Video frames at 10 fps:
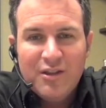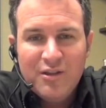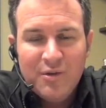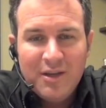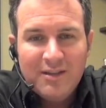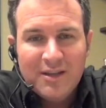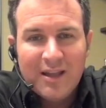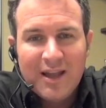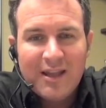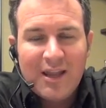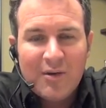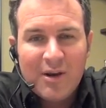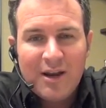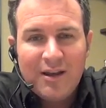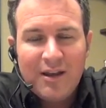you need to like get
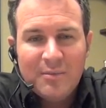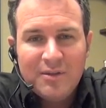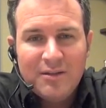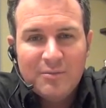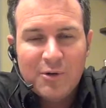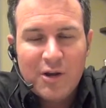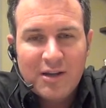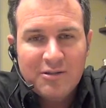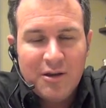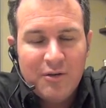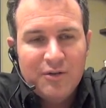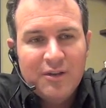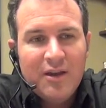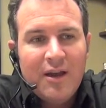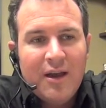ready to come see some great shows.
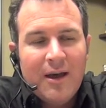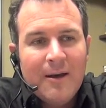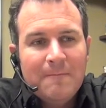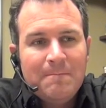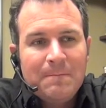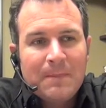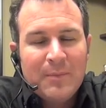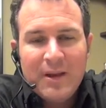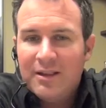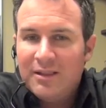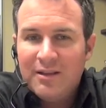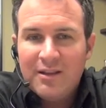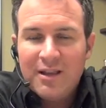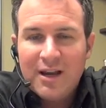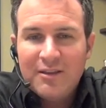Um, met a, little,
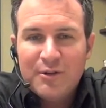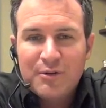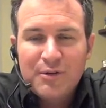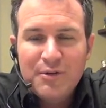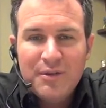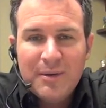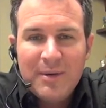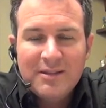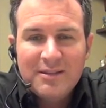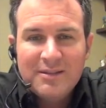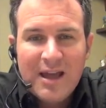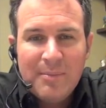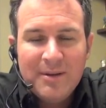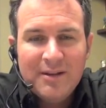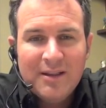a lot of the crew that makes this
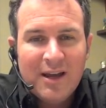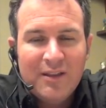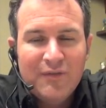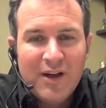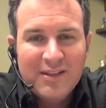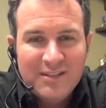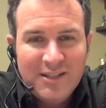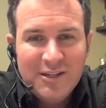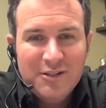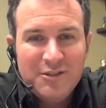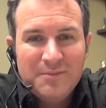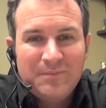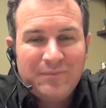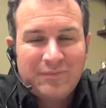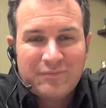happen, a lot of the volunteers.
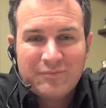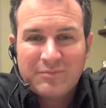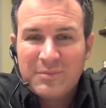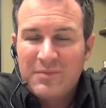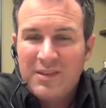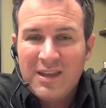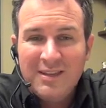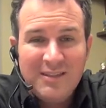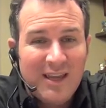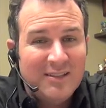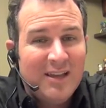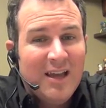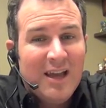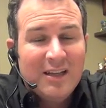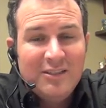It takes
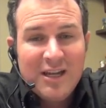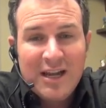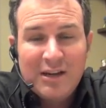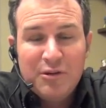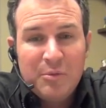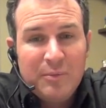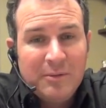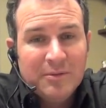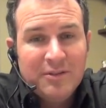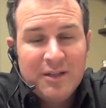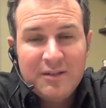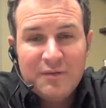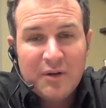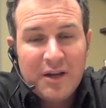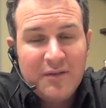a giant group of people just
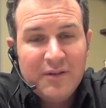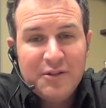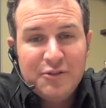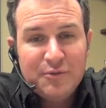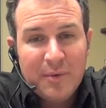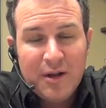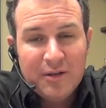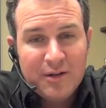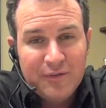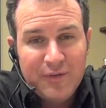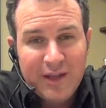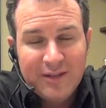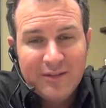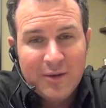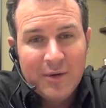for even a smaller
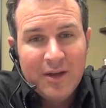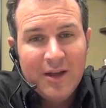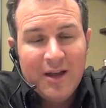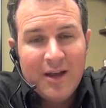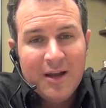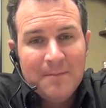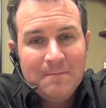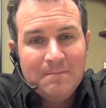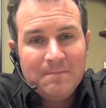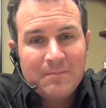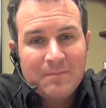event. So um,